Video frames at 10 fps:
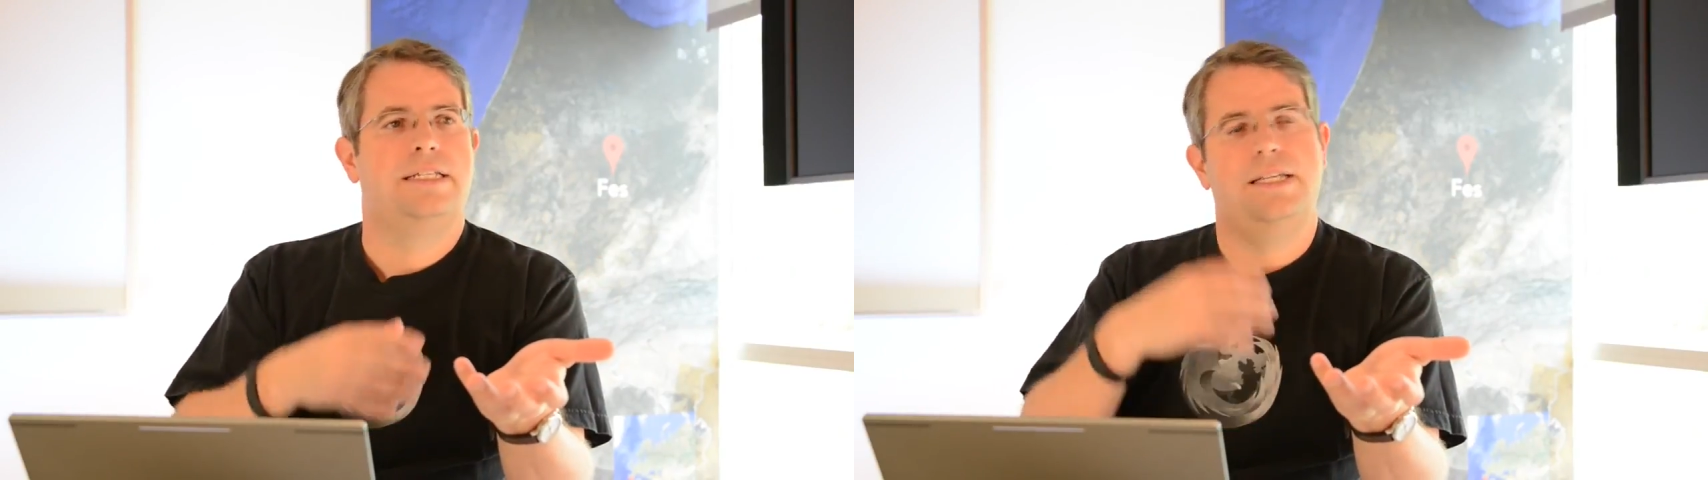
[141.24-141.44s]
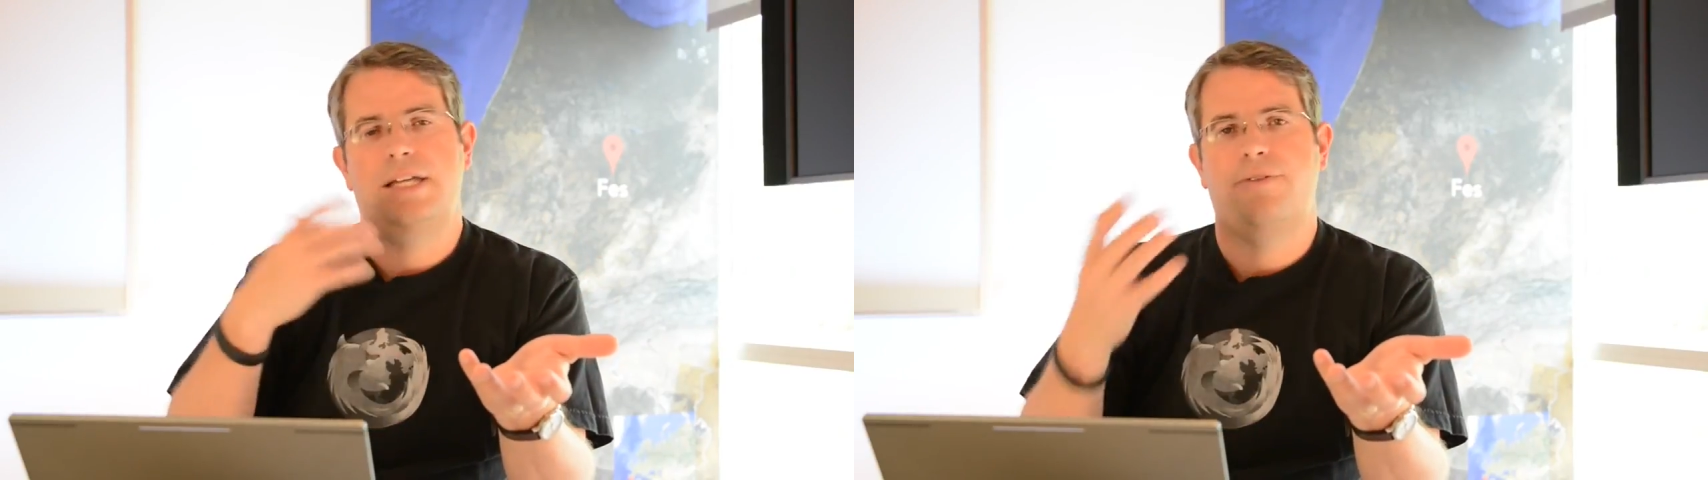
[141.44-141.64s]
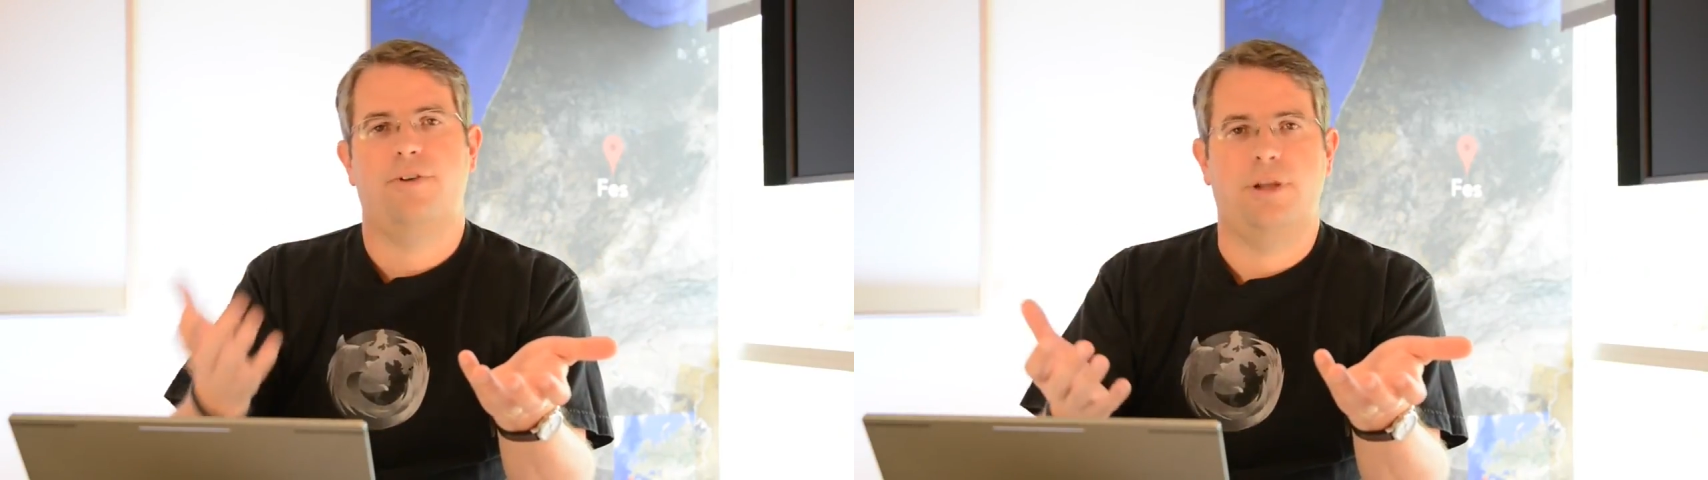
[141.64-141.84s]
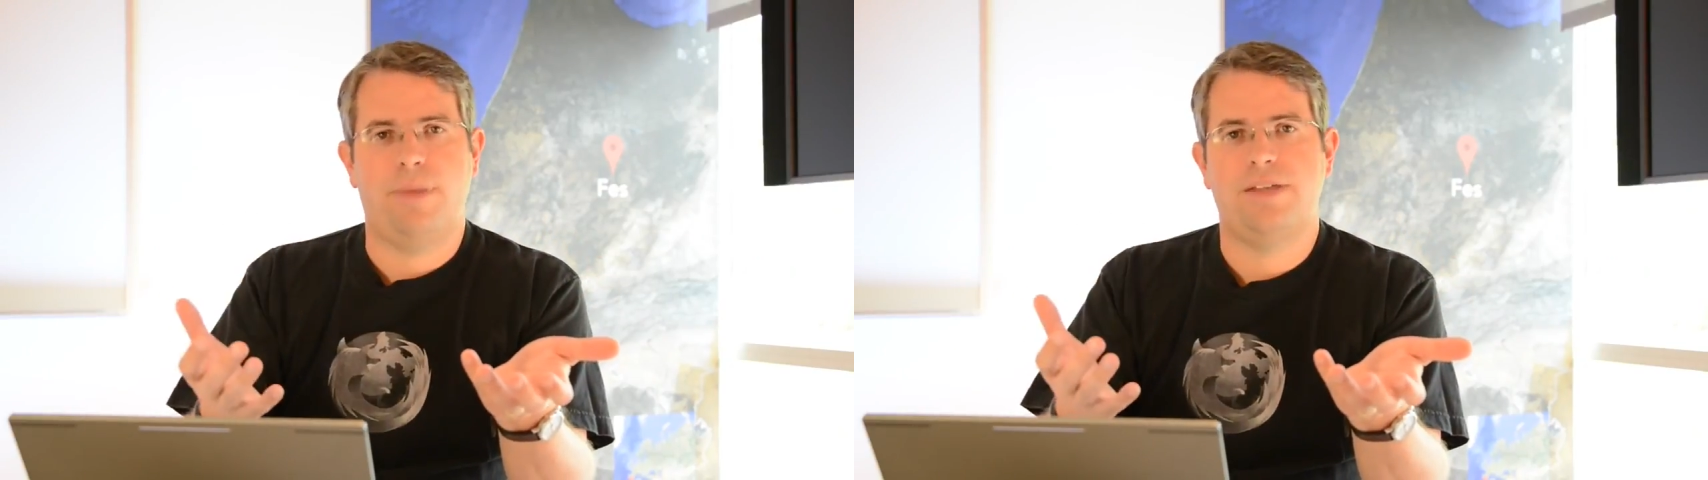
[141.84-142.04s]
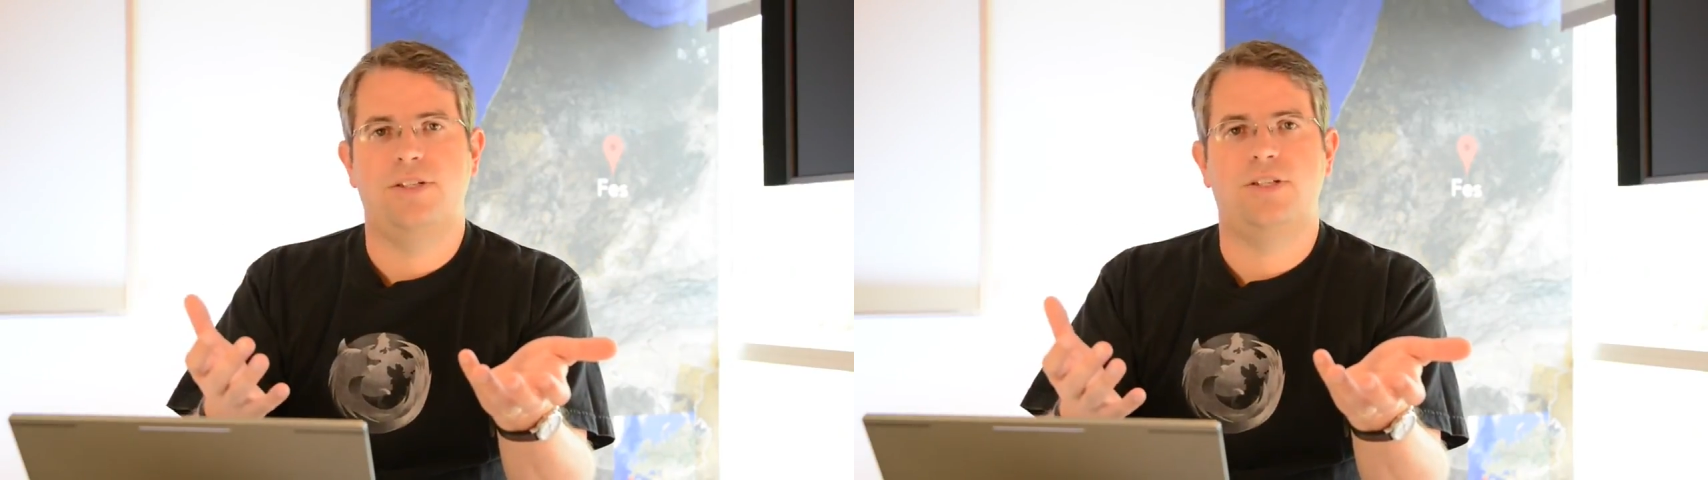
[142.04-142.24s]
to check for any
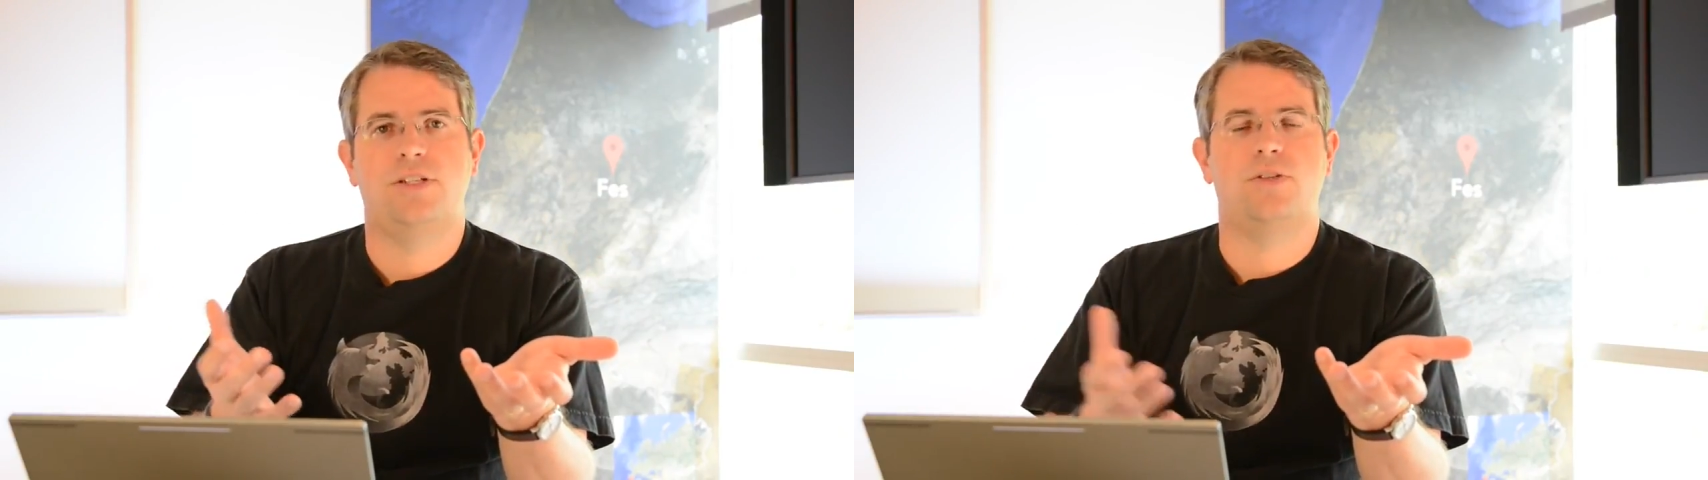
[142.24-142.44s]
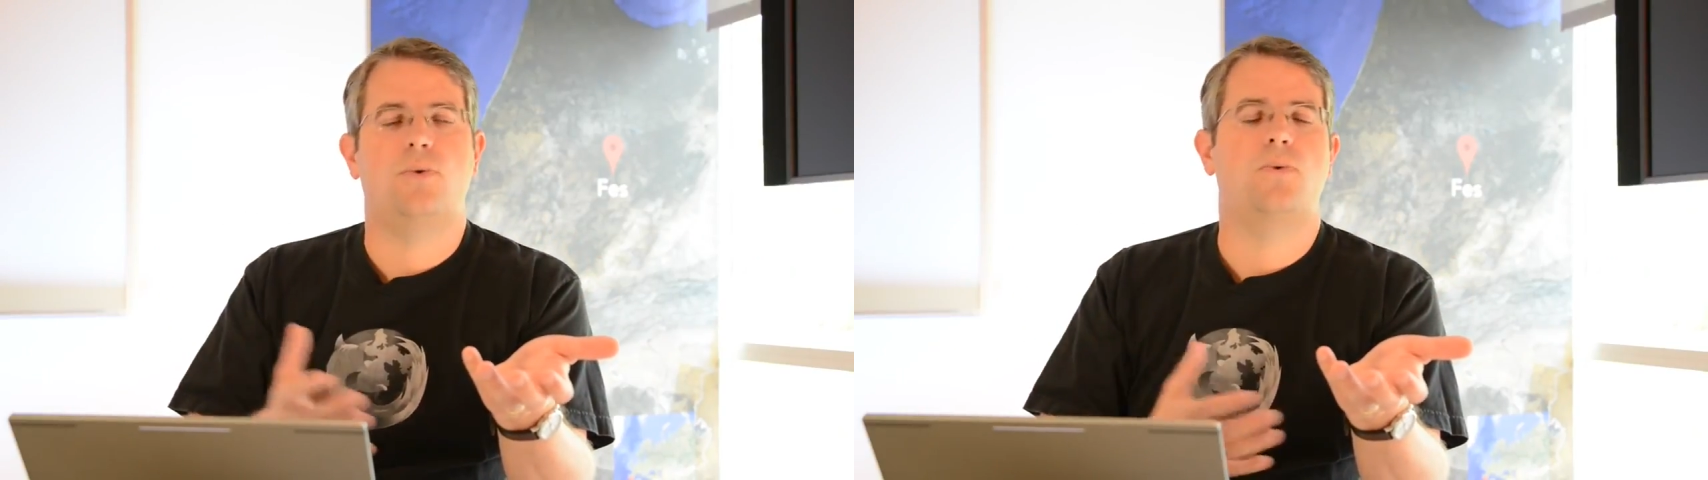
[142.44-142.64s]
messages,